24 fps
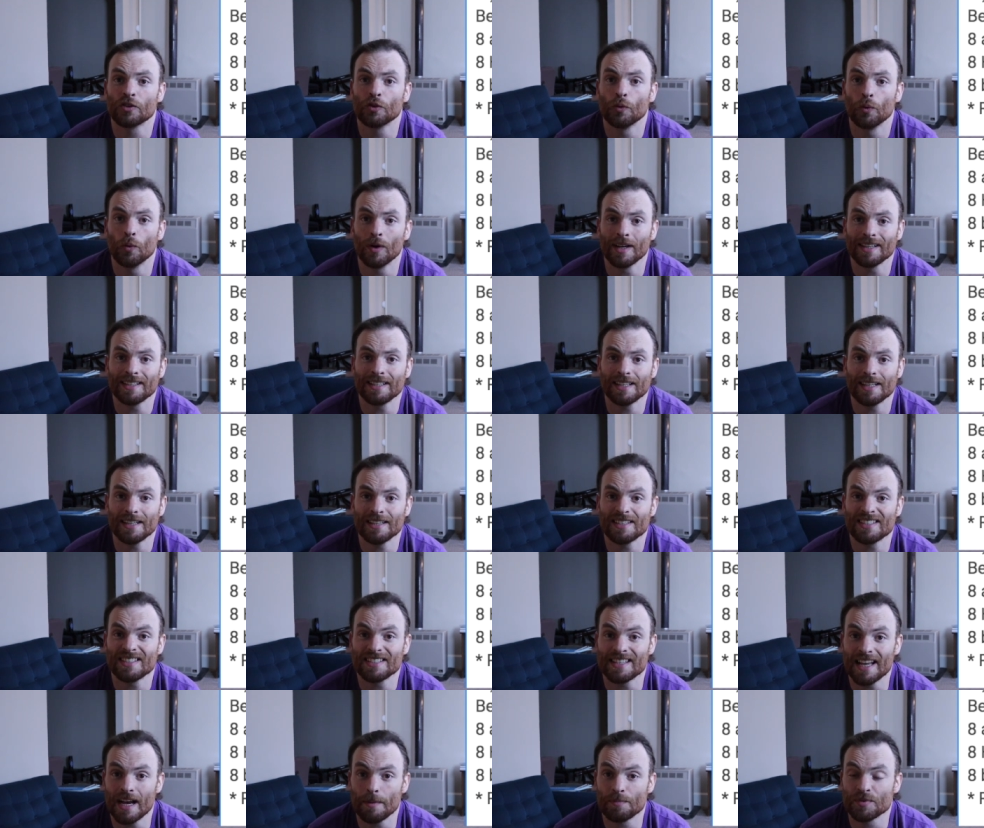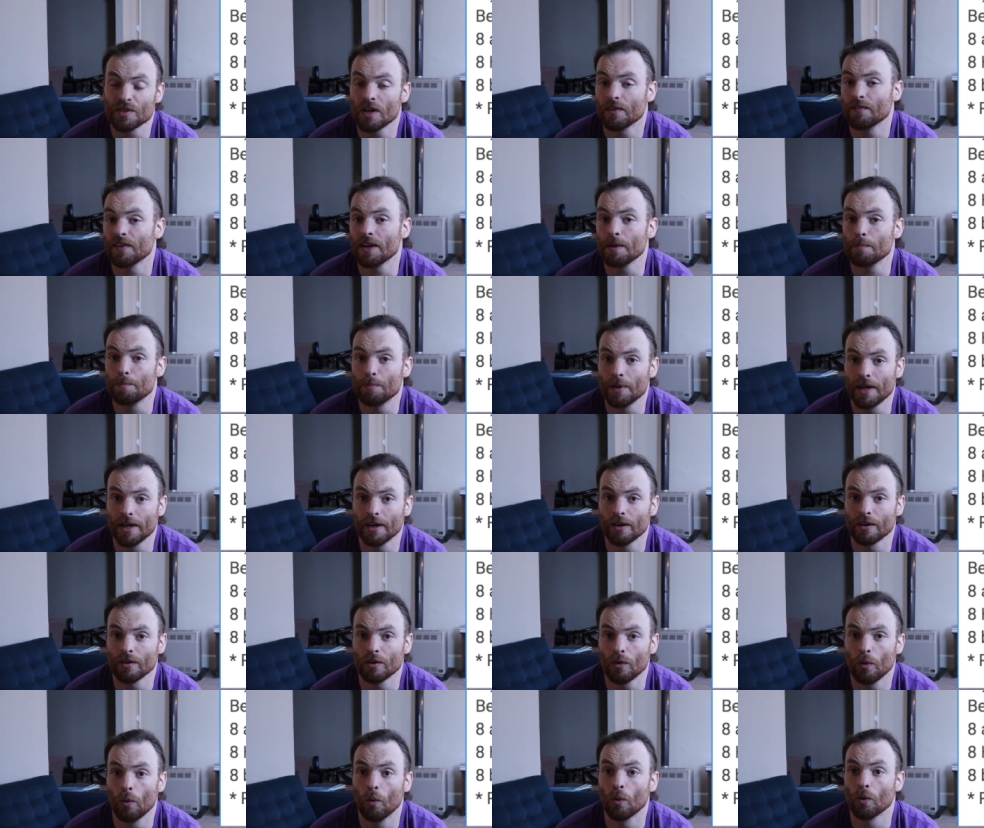20 steps of a
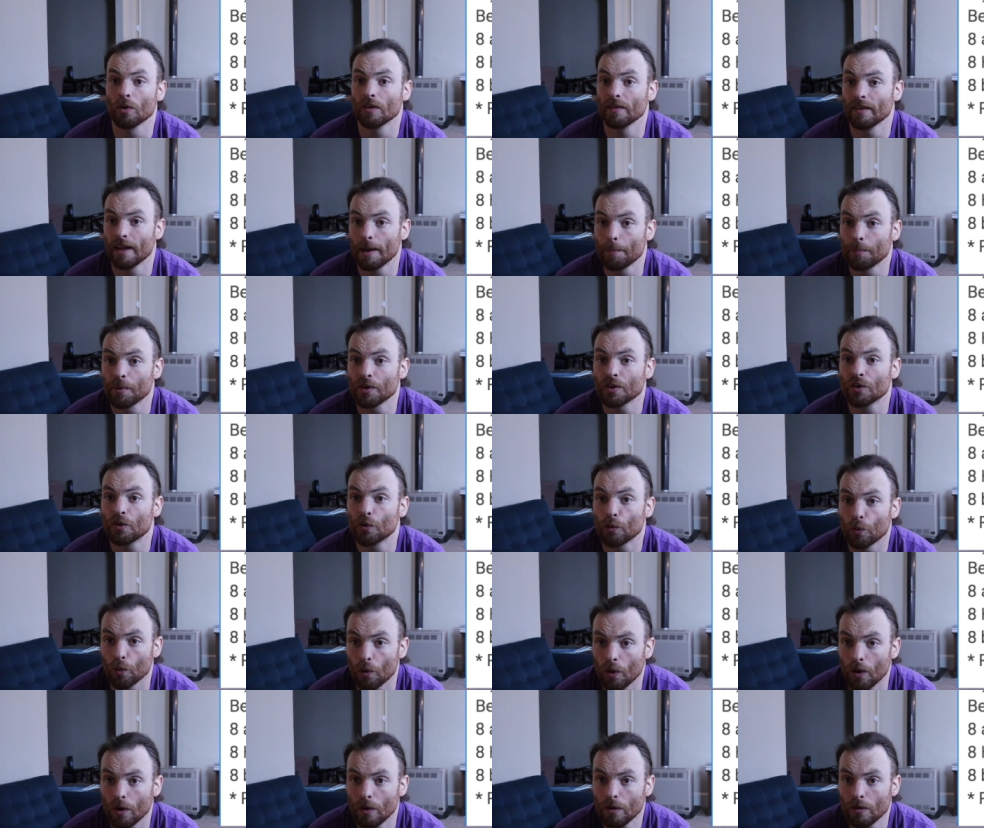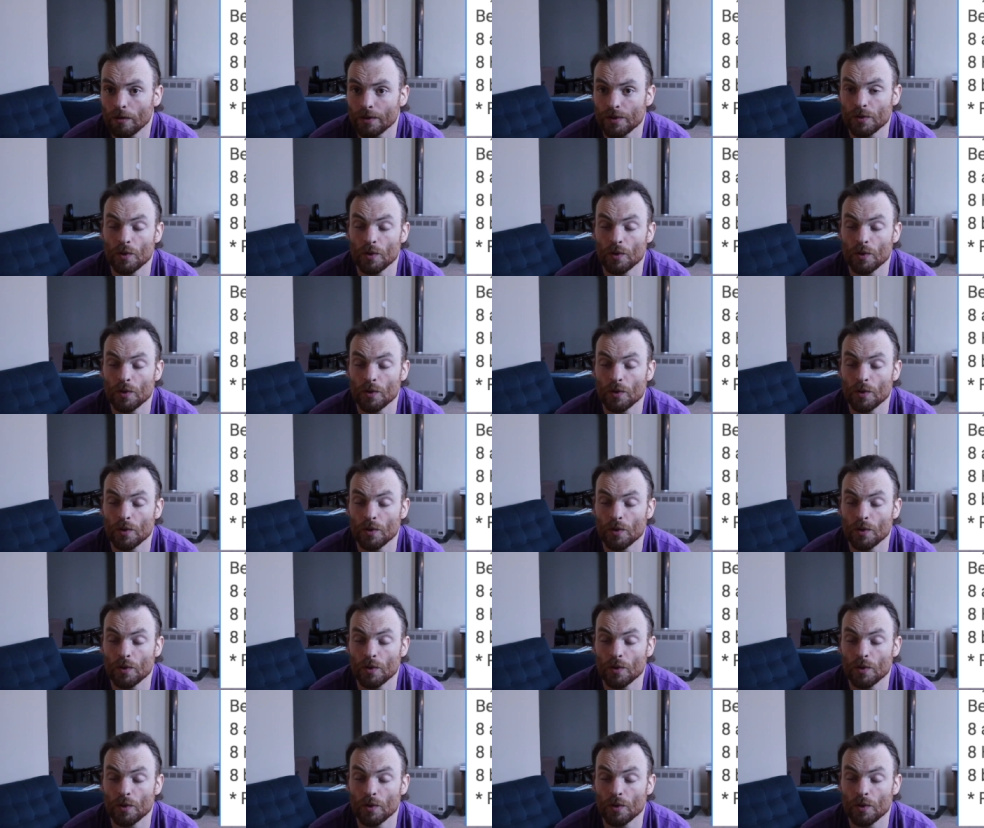bear or leopard crawl.